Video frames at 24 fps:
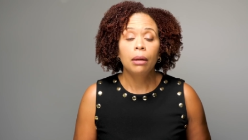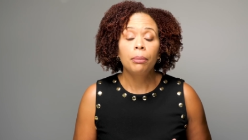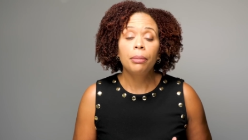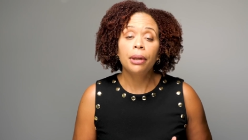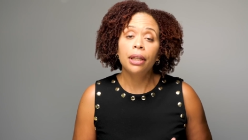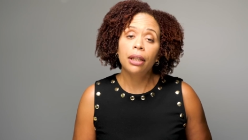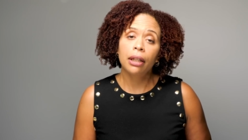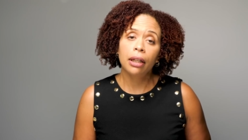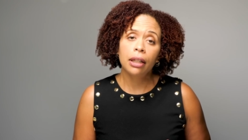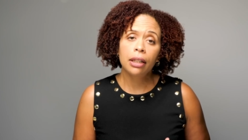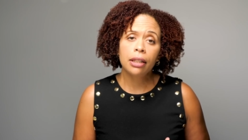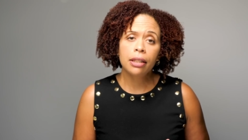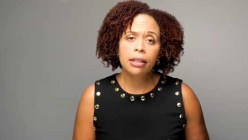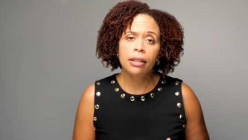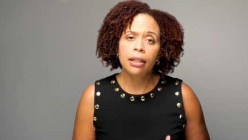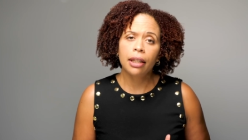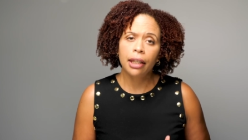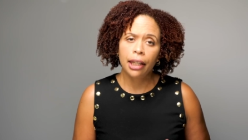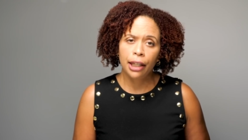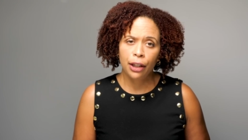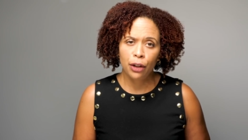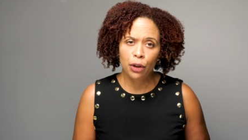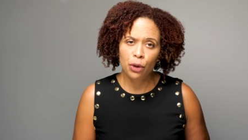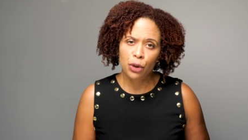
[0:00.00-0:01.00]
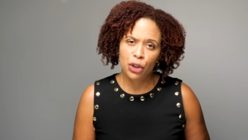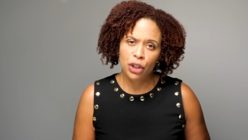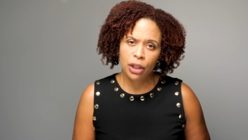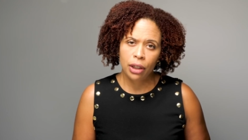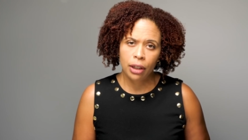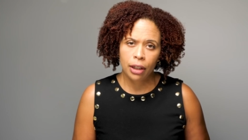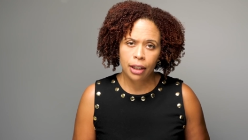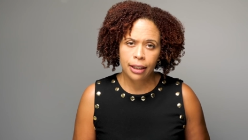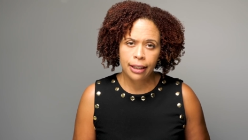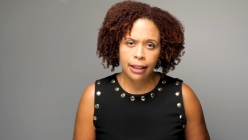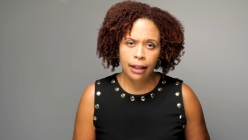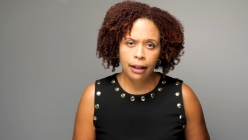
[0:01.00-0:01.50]
Because the
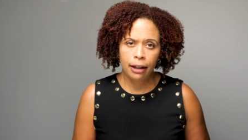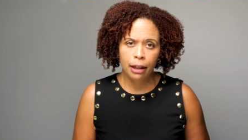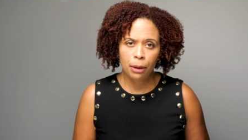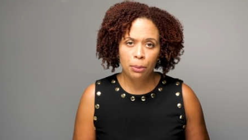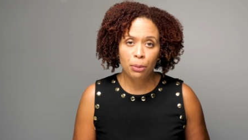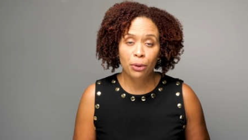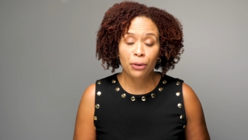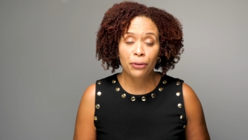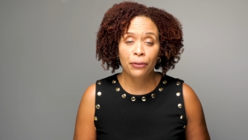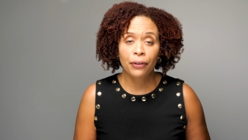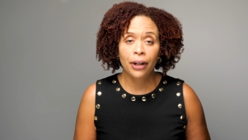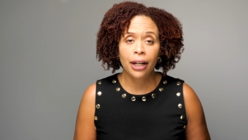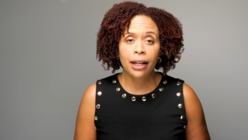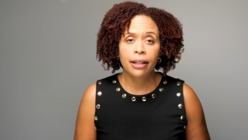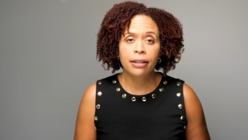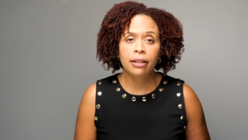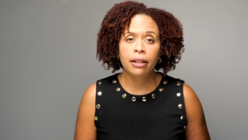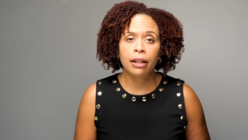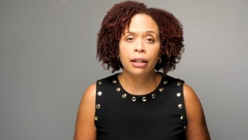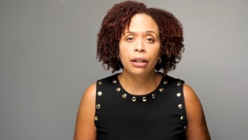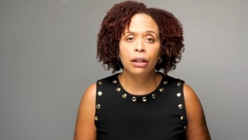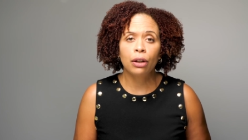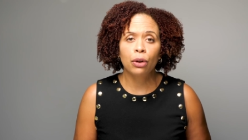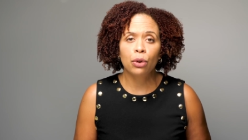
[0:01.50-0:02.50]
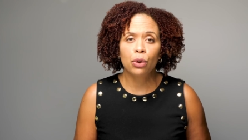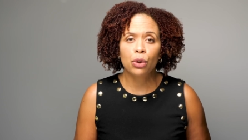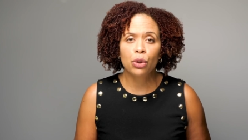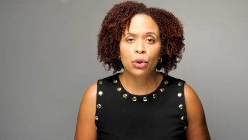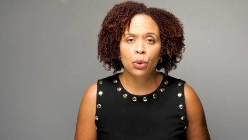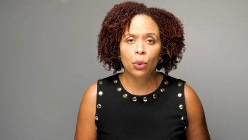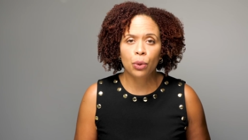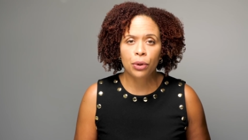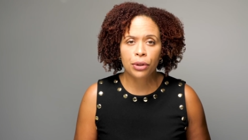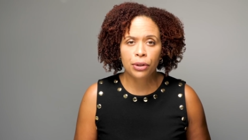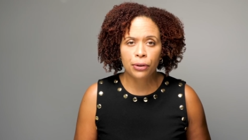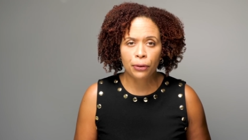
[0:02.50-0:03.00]
ketogenic diet provides another
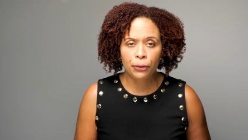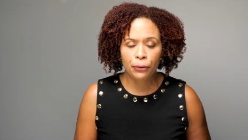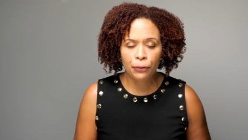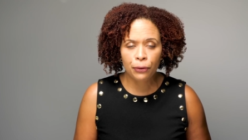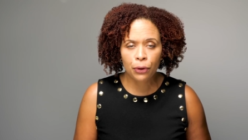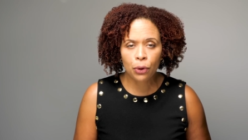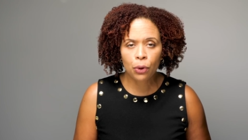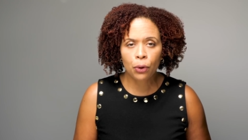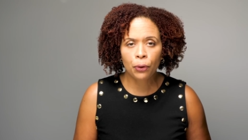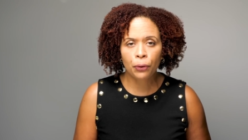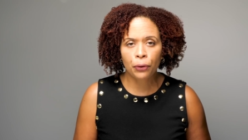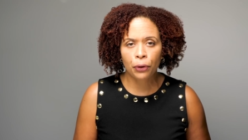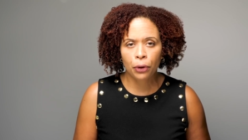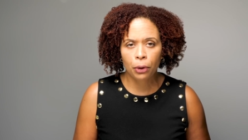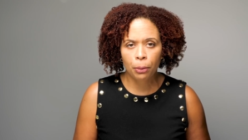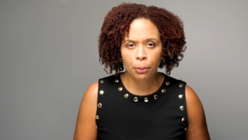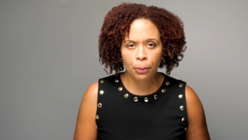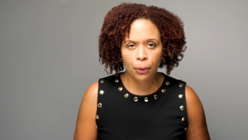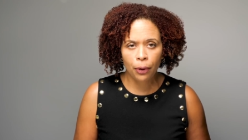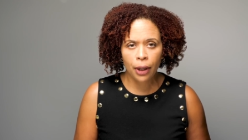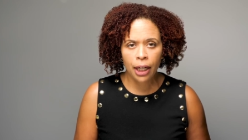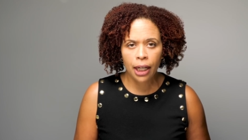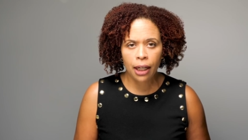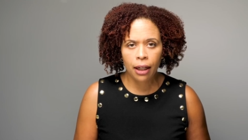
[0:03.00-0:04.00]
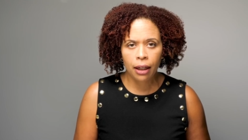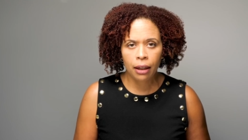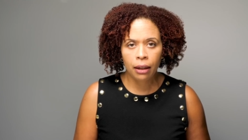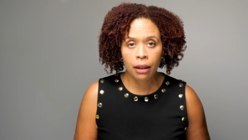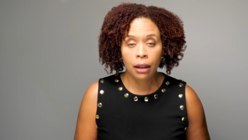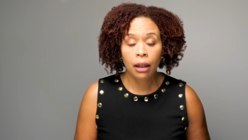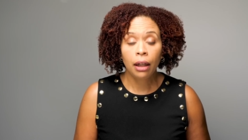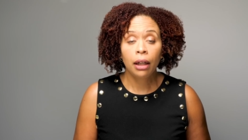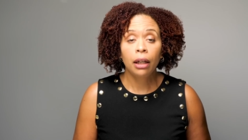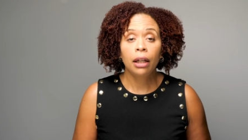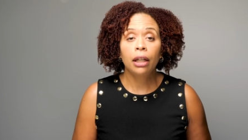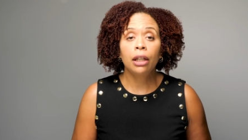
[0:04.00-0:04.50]
source of fuel for the
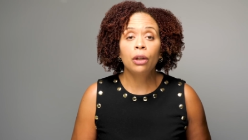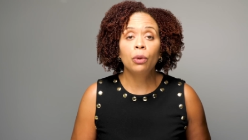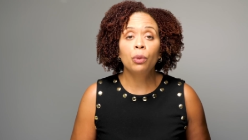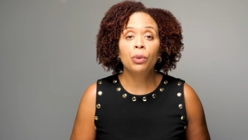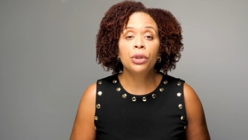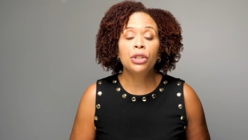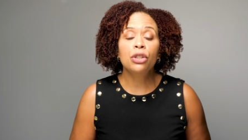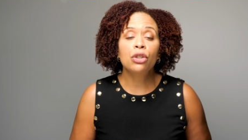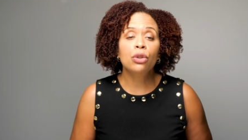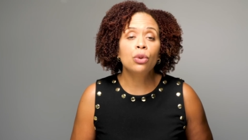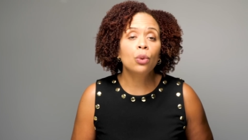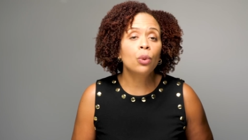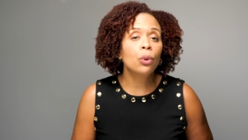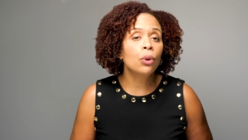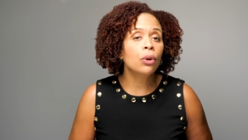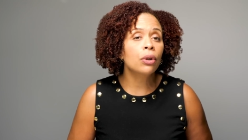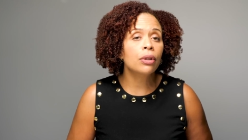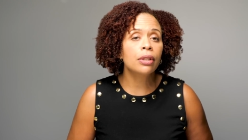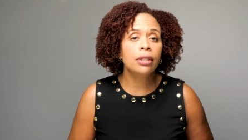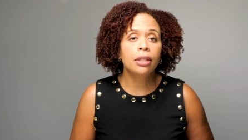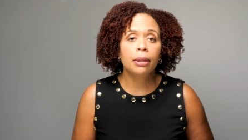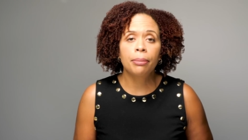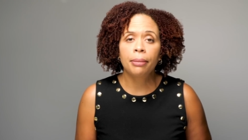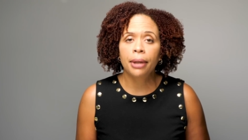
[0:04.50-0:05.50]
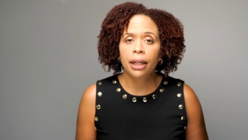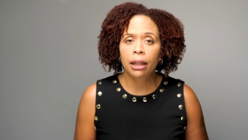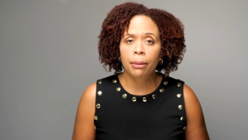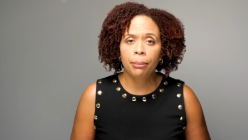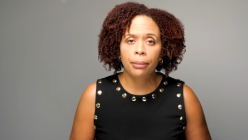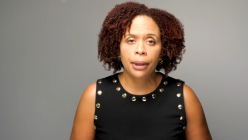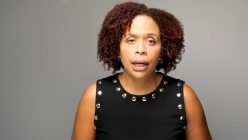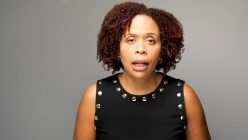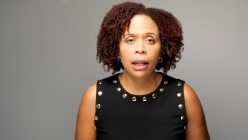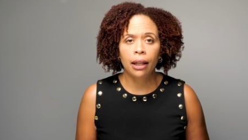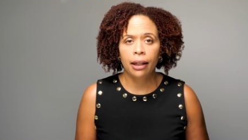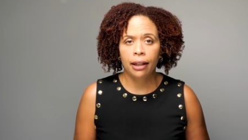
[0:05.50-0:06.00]
brain, it restores the
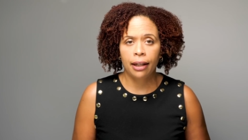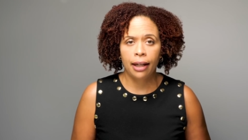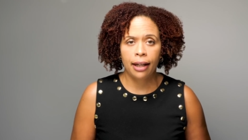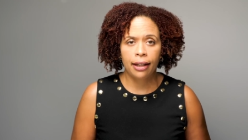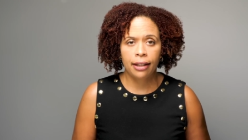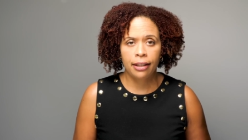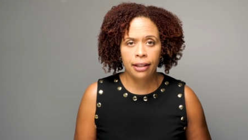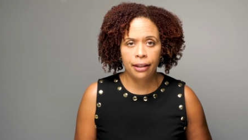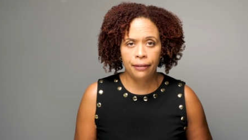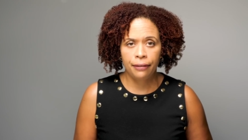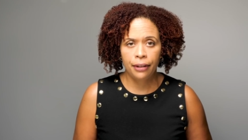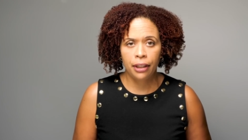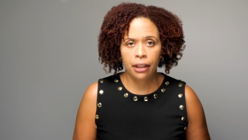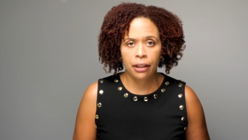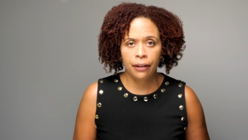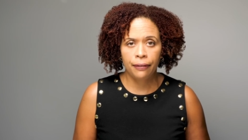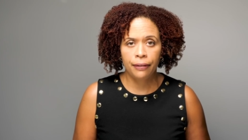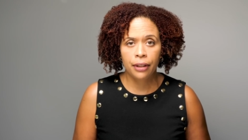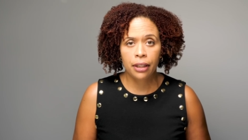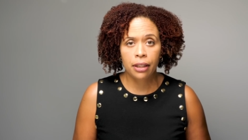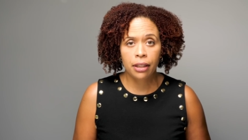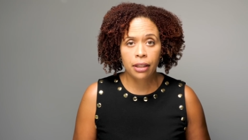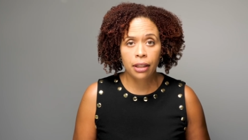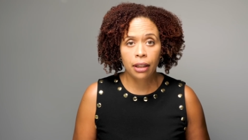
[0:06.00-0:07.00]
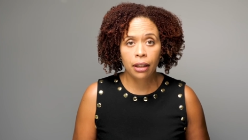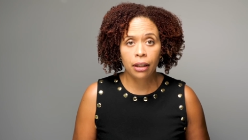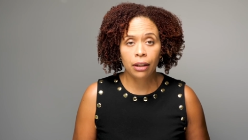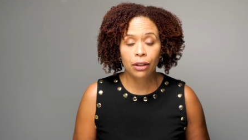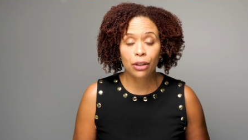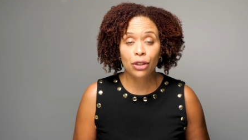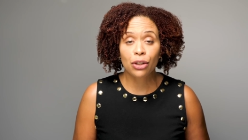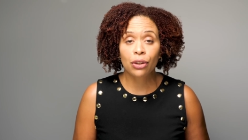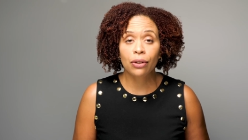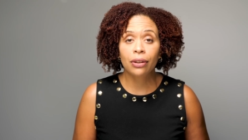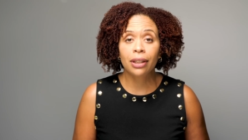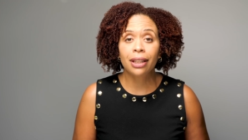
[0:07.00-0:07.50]
metabolic activity of the
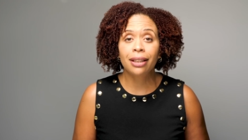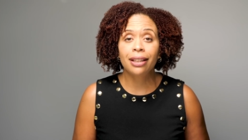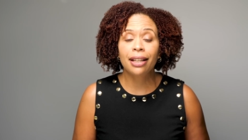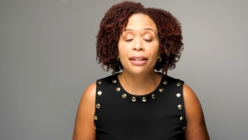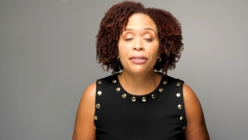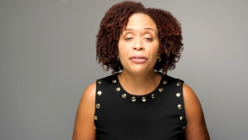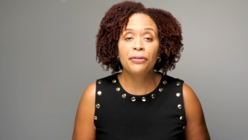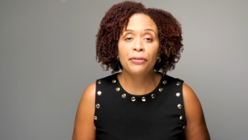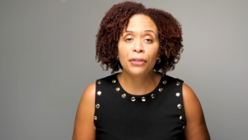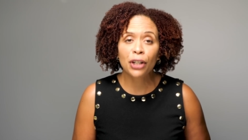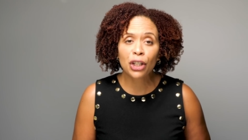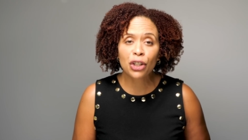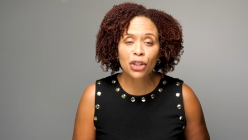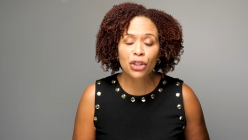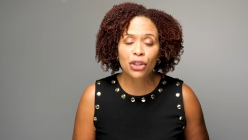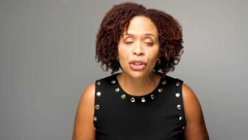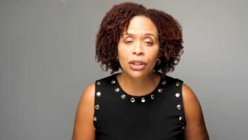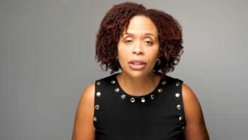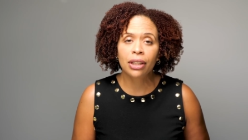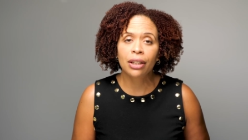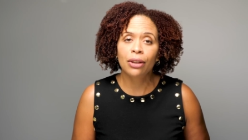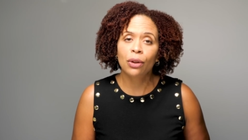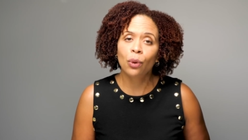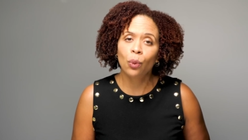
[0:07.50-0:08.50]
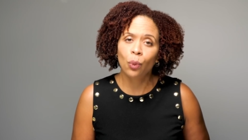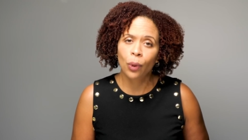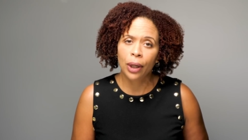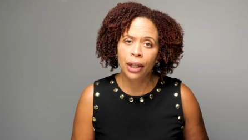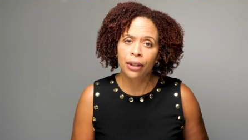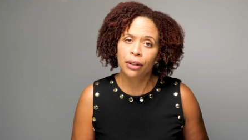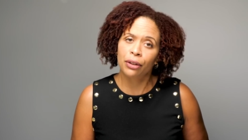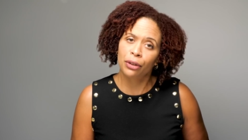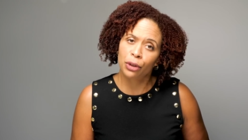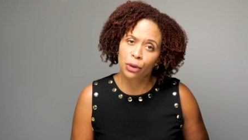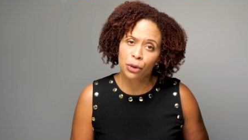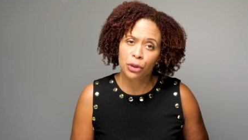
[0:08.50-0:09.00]
cells so that they function in the way
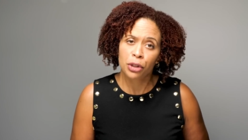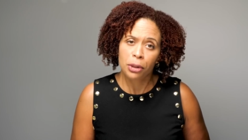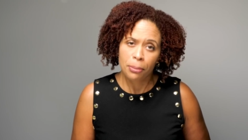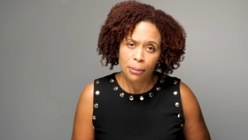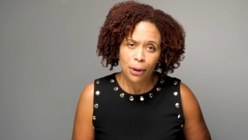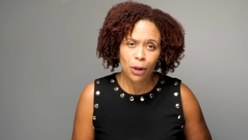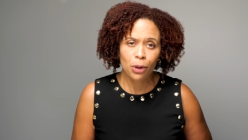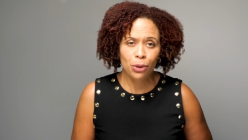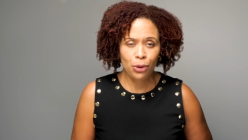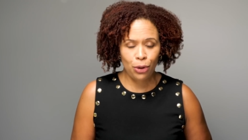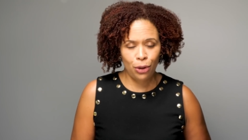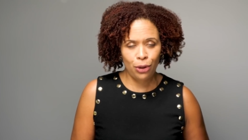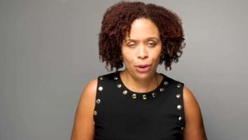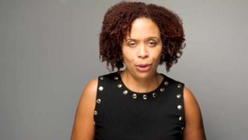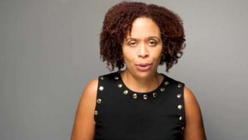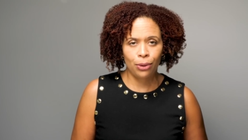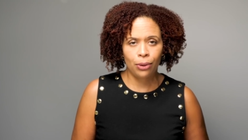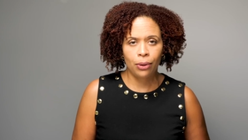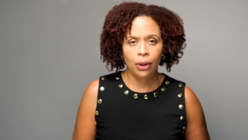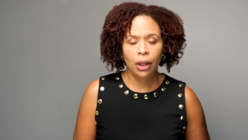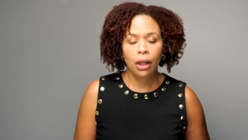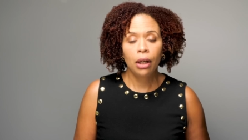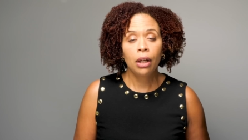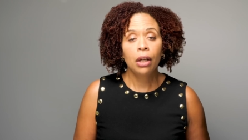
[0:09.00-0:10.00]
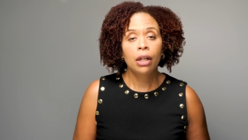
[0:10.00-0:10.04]
that they're supposed to.